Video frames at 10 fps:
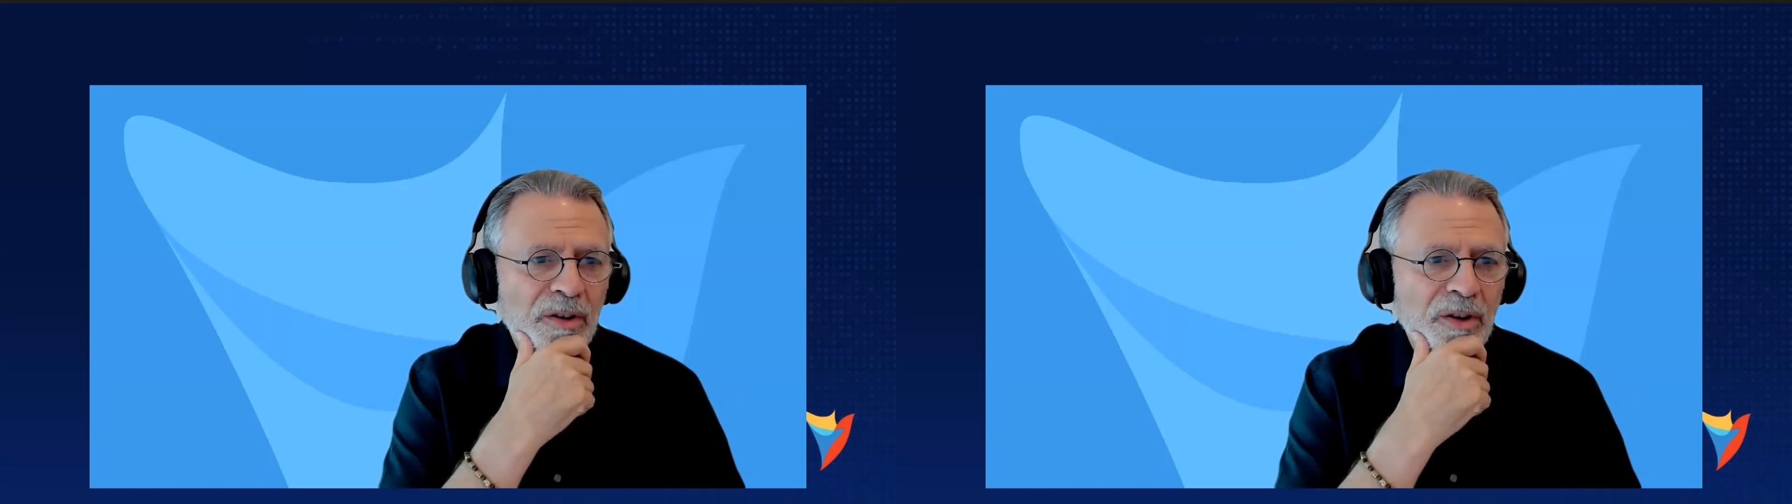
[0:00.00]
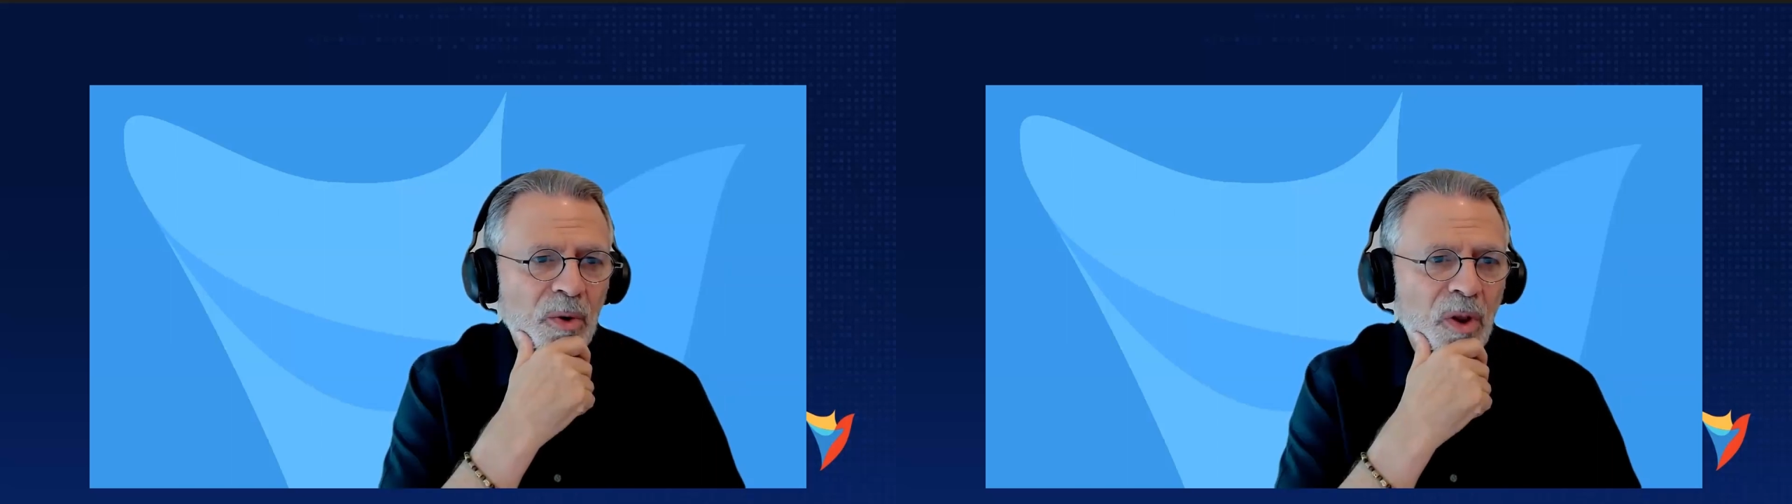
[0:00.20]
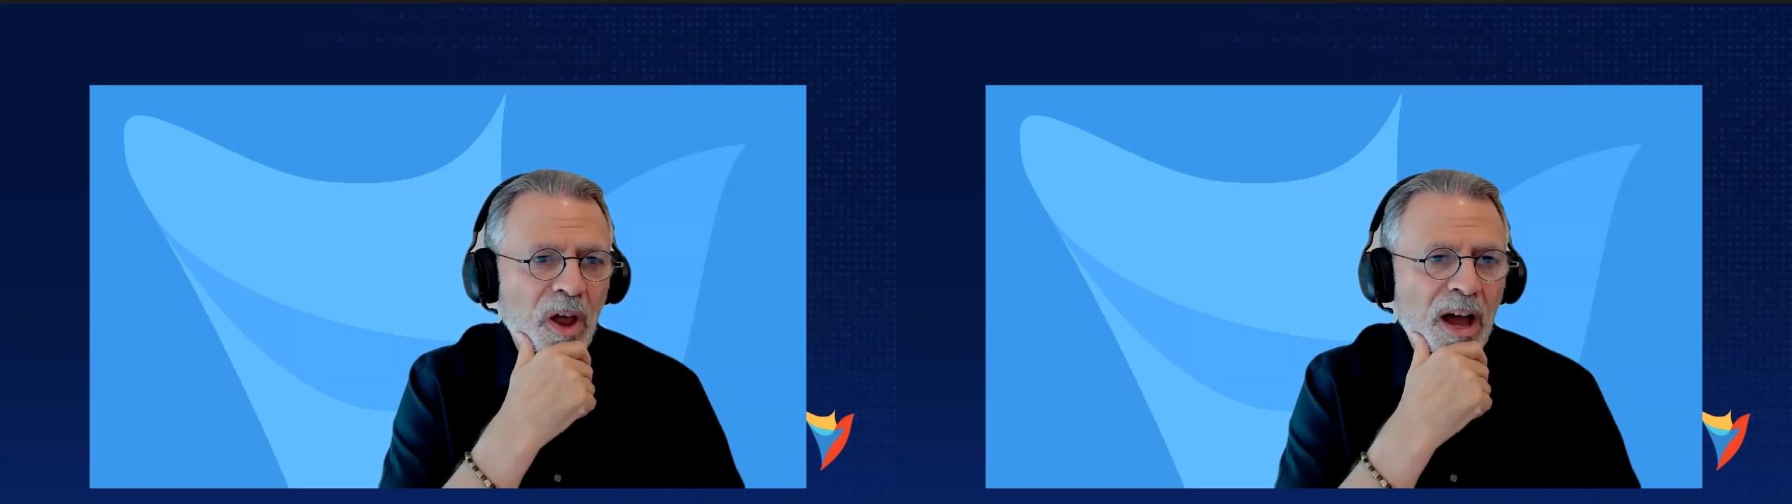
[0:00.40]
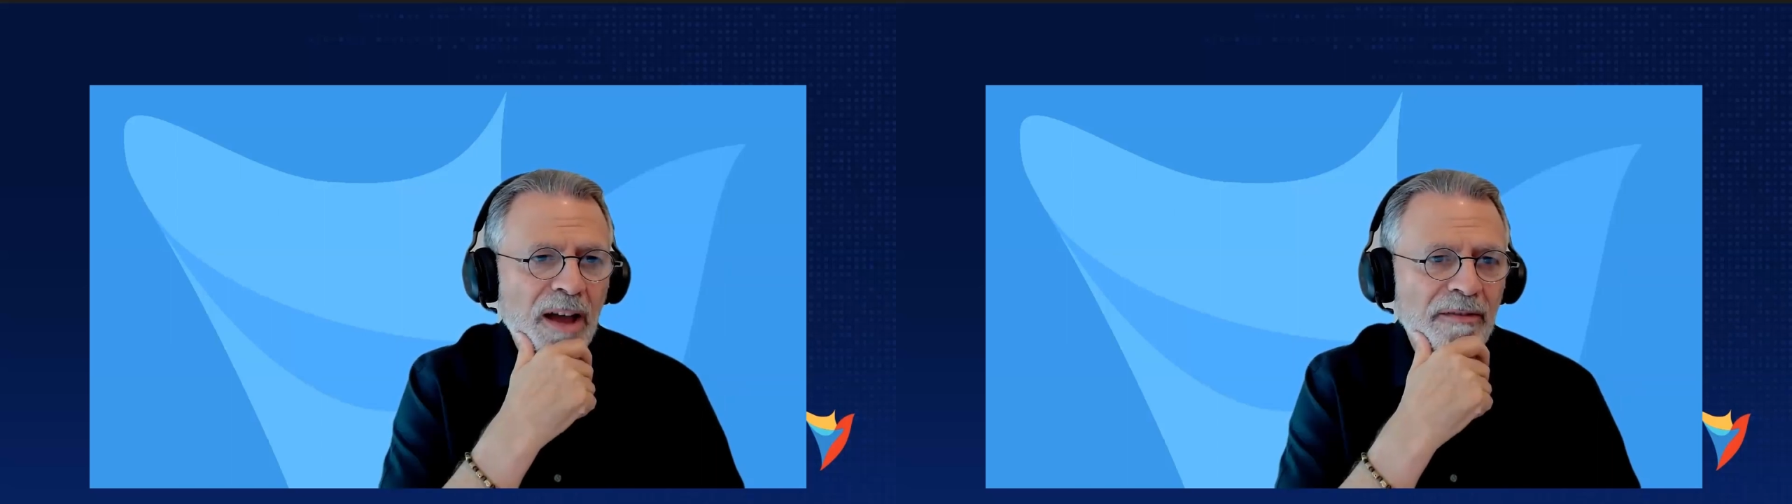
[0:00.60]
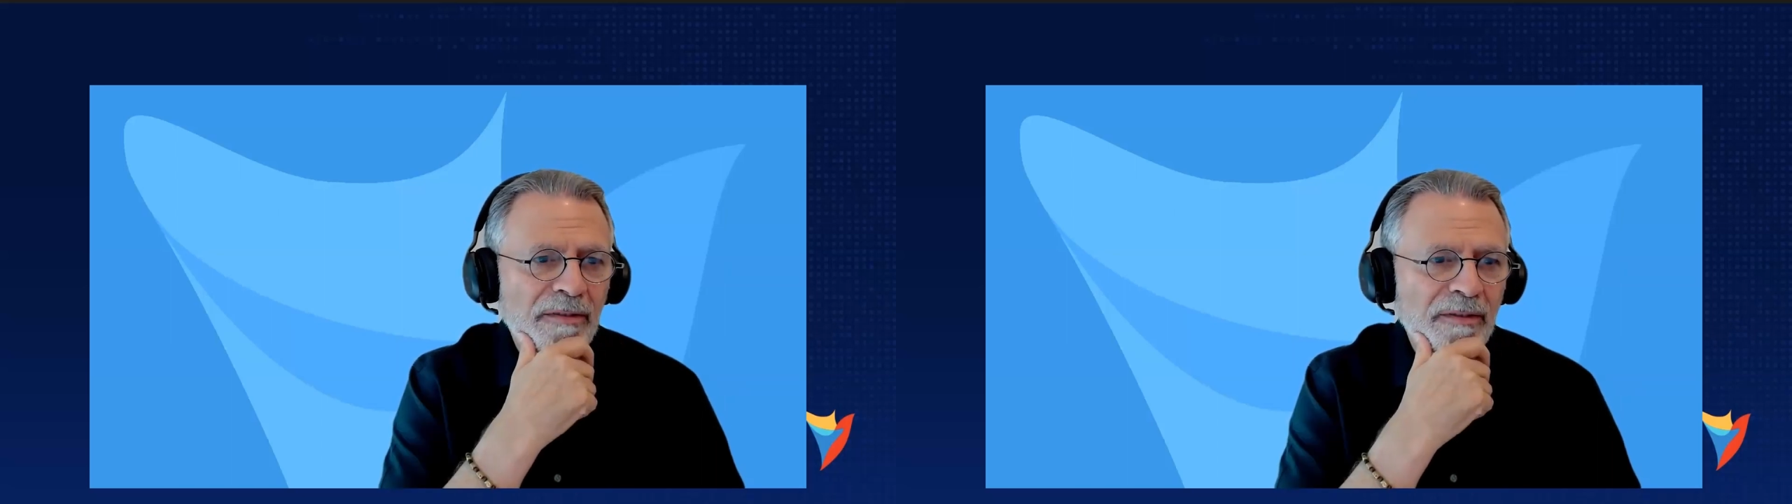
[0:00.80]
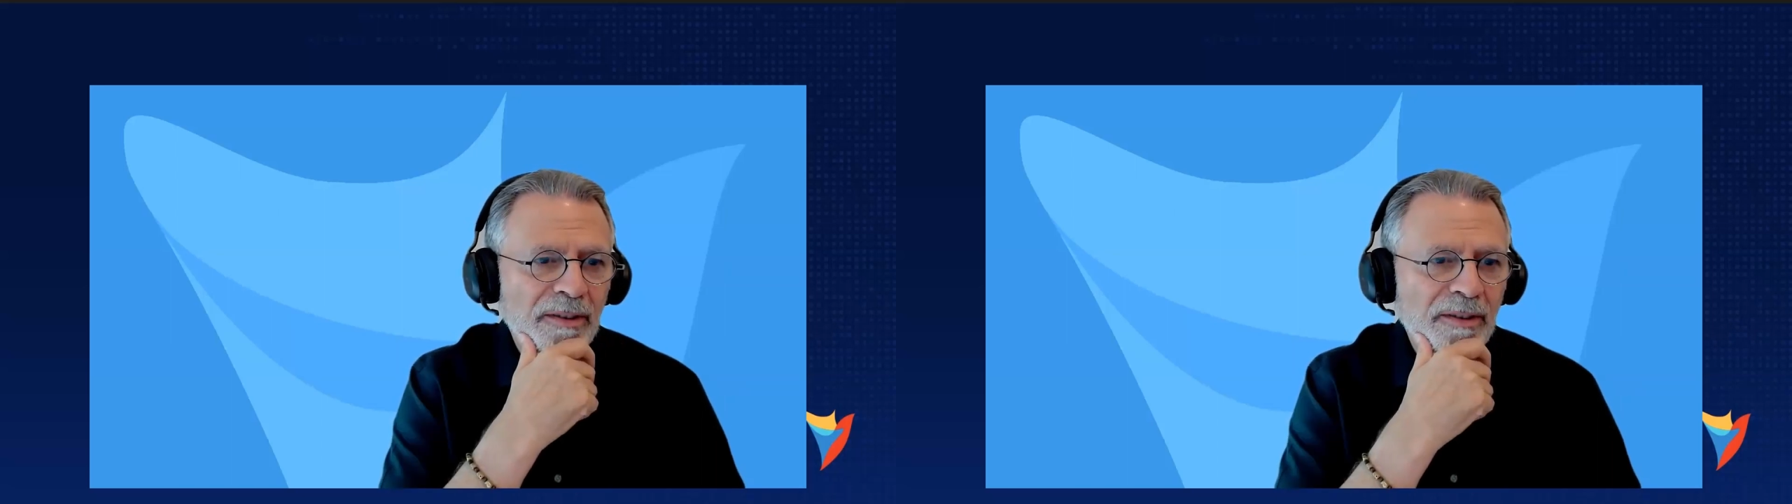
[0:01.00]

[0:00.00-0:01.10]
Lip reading: go live